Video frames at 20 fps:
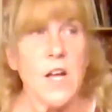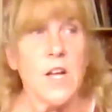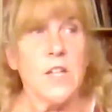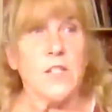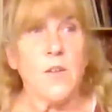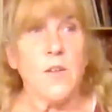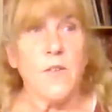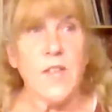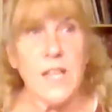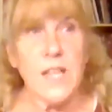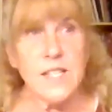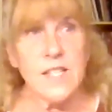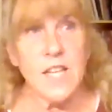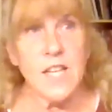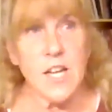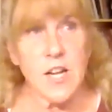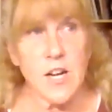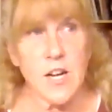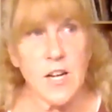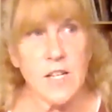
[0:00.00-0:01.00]
So this
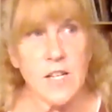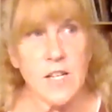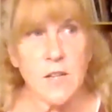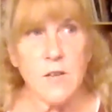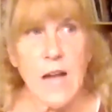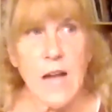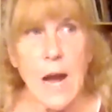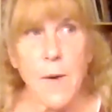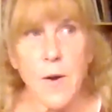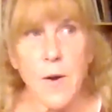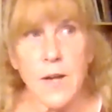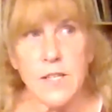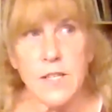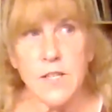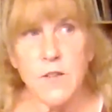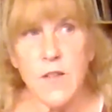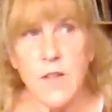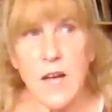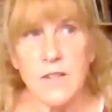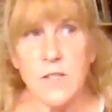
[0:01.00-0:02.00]
year, now we're at
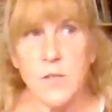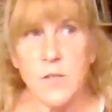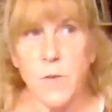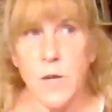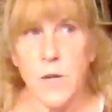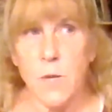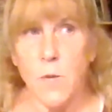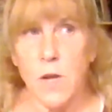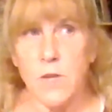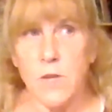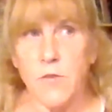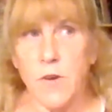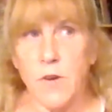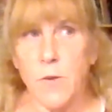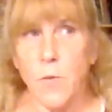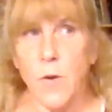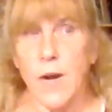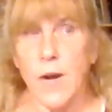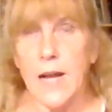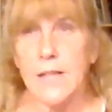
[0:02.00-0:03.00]
2021.
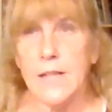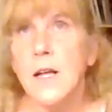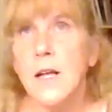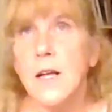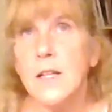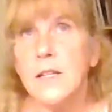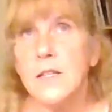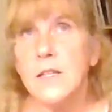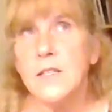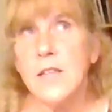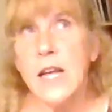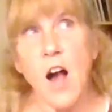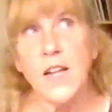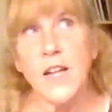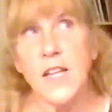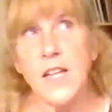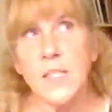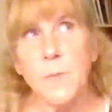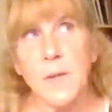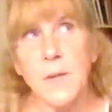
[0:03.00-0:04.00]
We're at
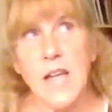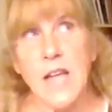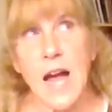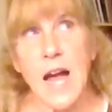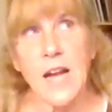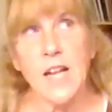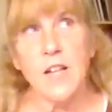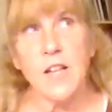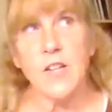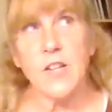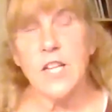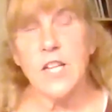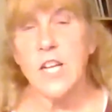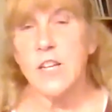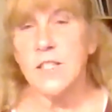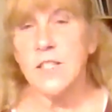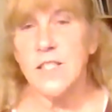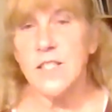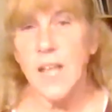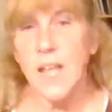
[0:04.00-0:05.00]
Holiday Spectacular
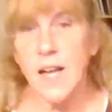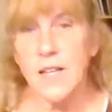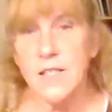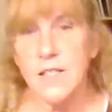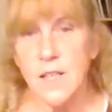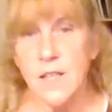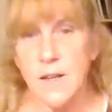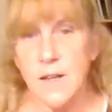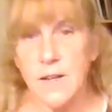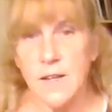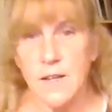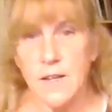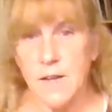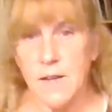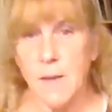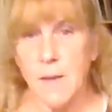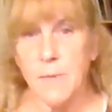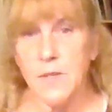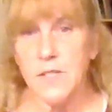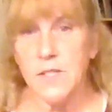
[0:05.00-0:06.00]
year 6,
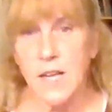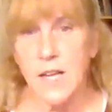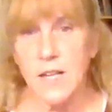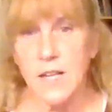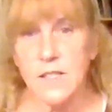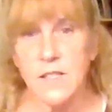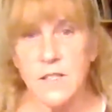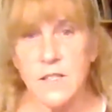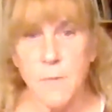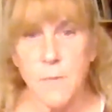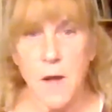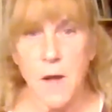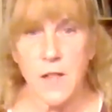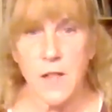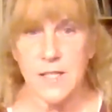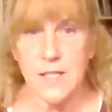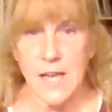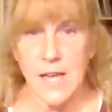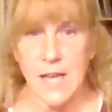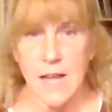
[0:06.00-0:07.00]
number 6 since
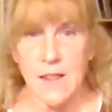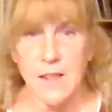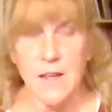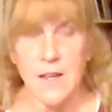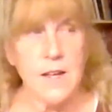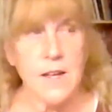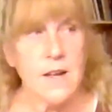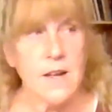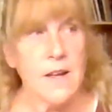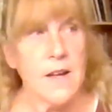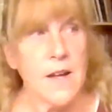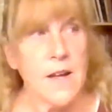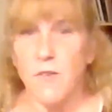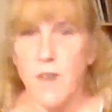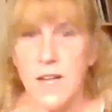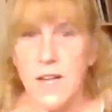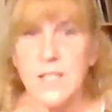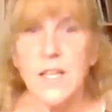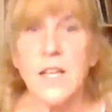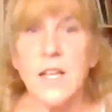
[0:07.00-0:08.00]
Molly's death.
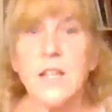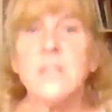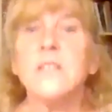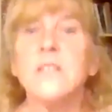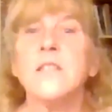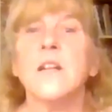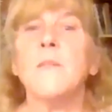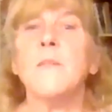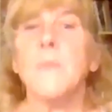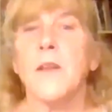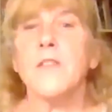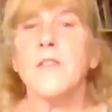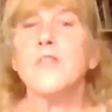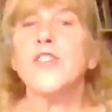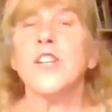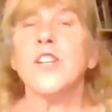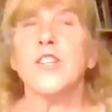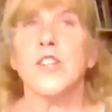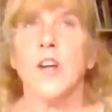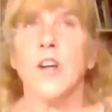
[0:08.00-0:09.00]
Gracie is still Mother
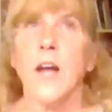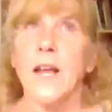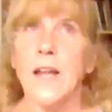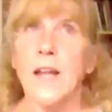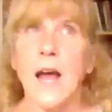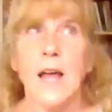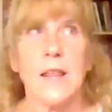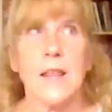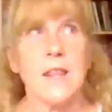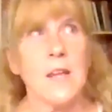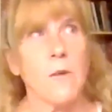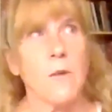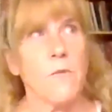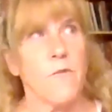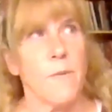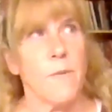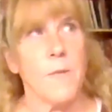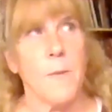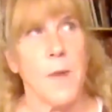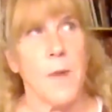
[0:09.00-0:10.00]
Ginger. And I think
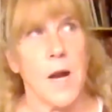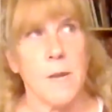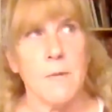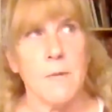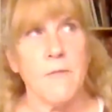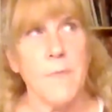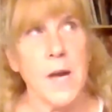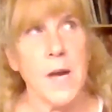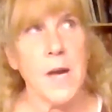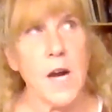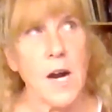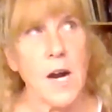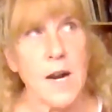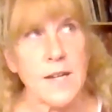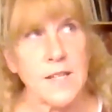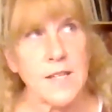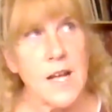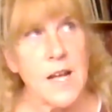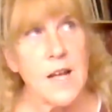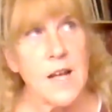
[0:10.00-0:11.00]
from the bottom of my
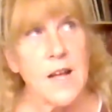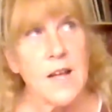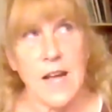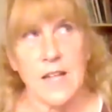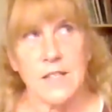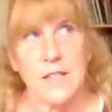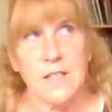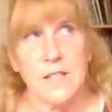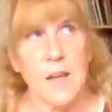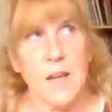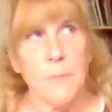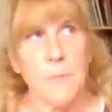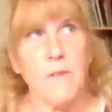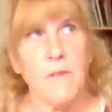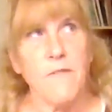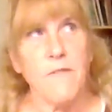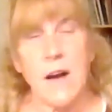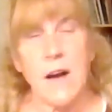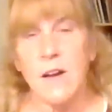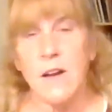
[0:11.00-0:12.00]
heart, that's a
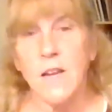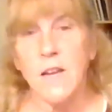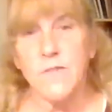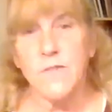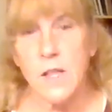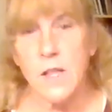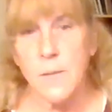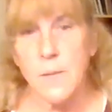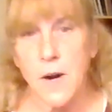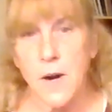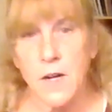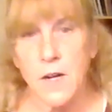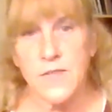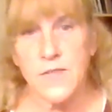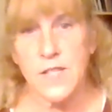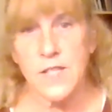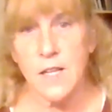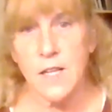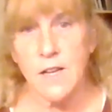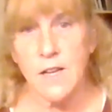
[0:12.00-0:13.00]
profound gift on the part of
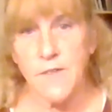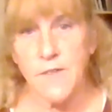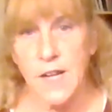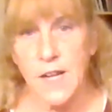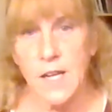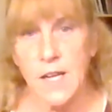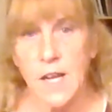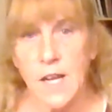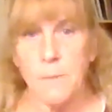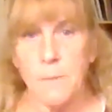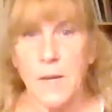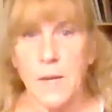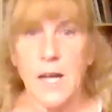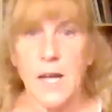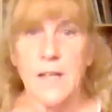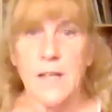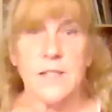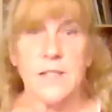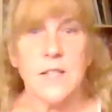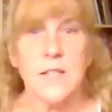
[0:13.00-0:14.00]
Cindy Flanagan
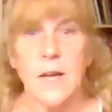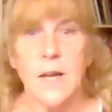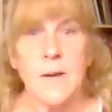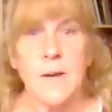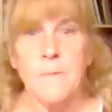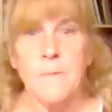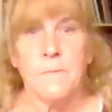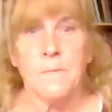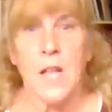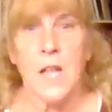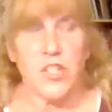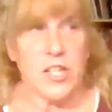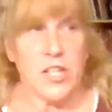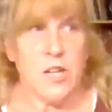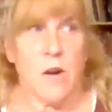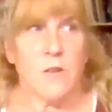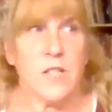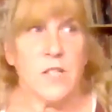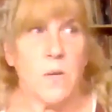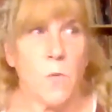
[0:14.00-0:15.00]
because she
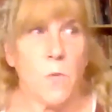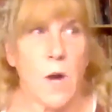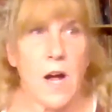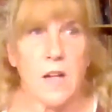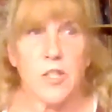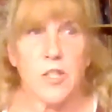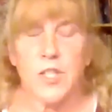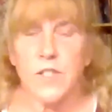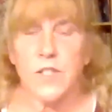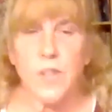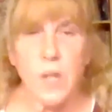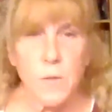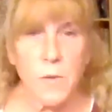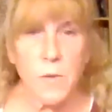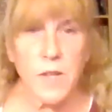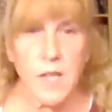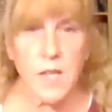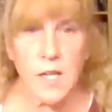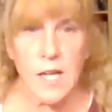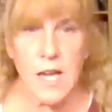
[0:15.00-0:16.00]
knows it well. She's good
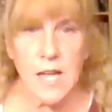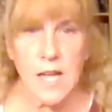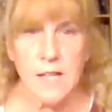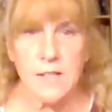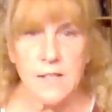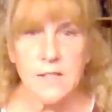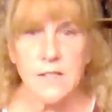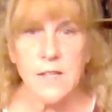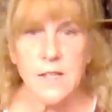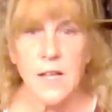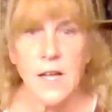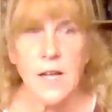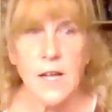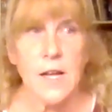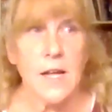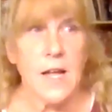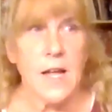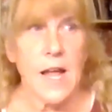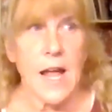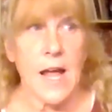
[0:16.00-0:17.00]
with little kids.
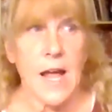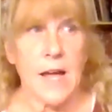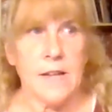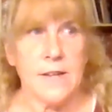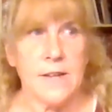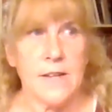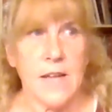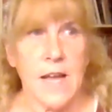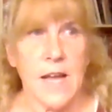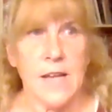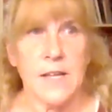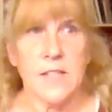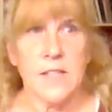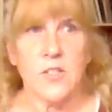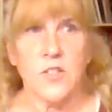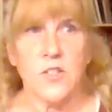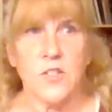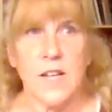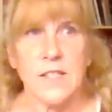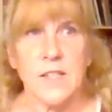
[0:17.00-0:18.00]
And
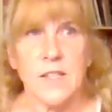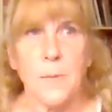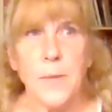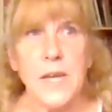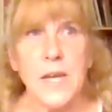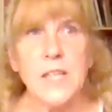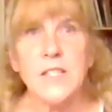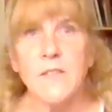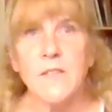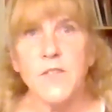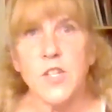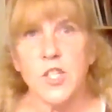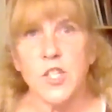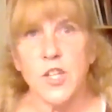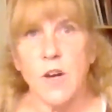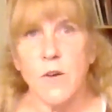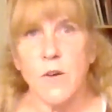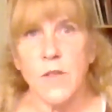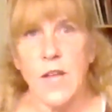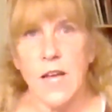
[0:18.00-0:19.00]
it's just a piece of the
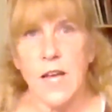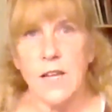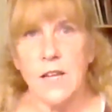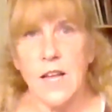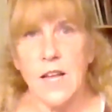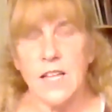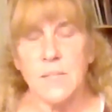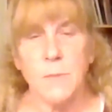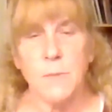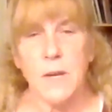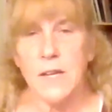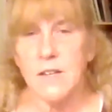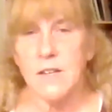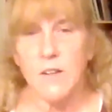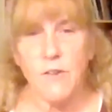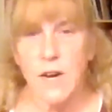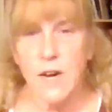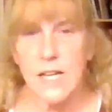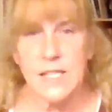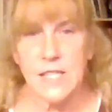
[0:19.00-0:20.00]
show that has been
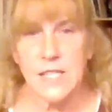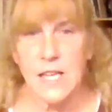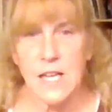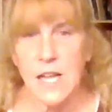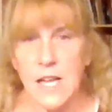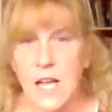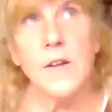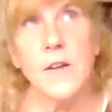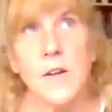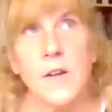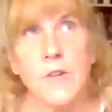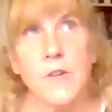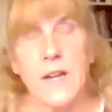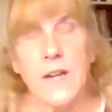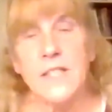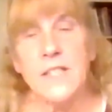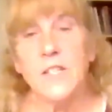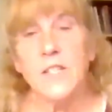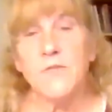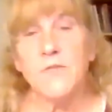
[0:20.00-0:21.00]
Gracie.
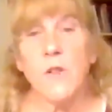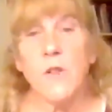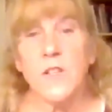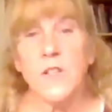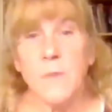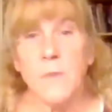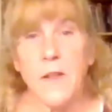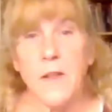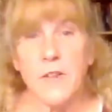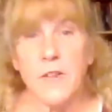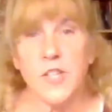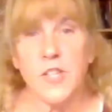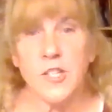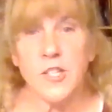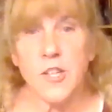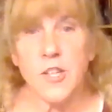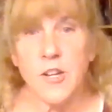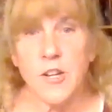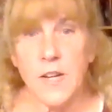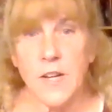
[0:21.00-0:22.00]
Gracie's role as Mother
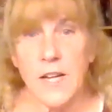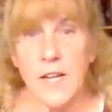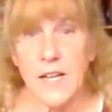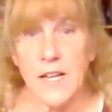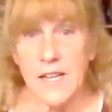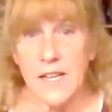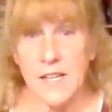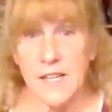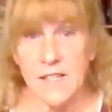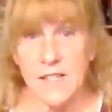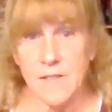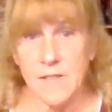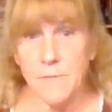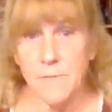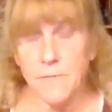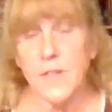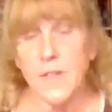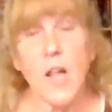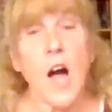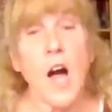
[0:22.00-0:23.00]
Ginger is
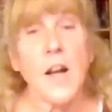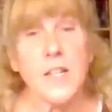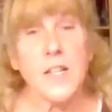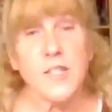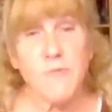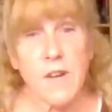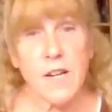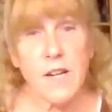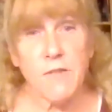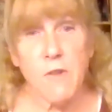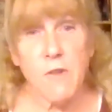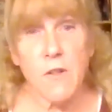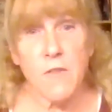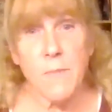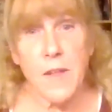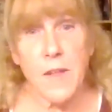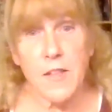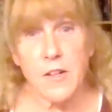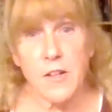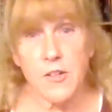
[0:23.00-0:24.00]
the longest running role
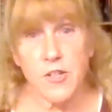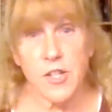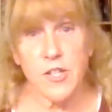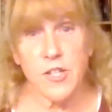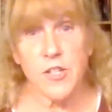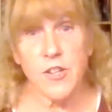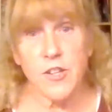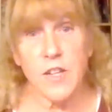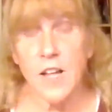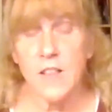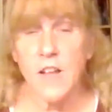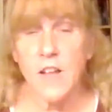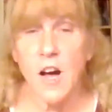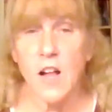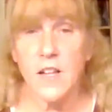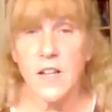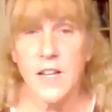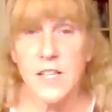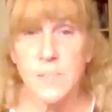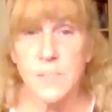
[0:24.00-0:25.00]
of Mother Ginger in the
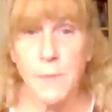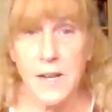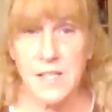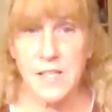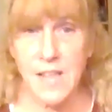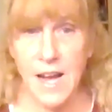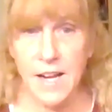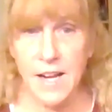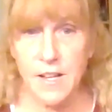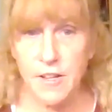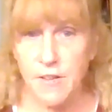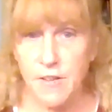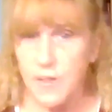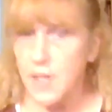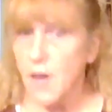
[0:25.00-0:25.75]
Holiday Spectacular.